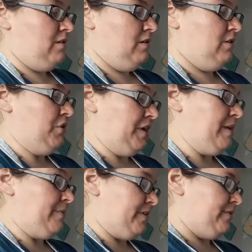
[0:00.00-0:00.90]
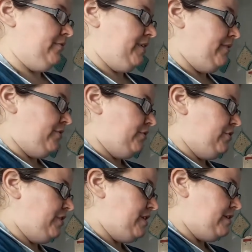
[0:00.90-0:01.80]
cookie butter flavored
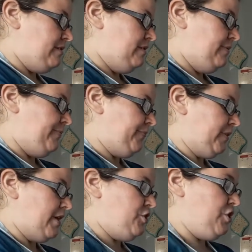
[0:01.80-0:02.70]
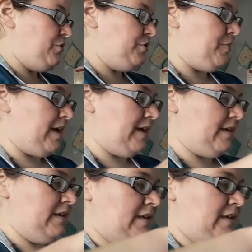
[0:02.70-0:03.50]
cookies. I chose my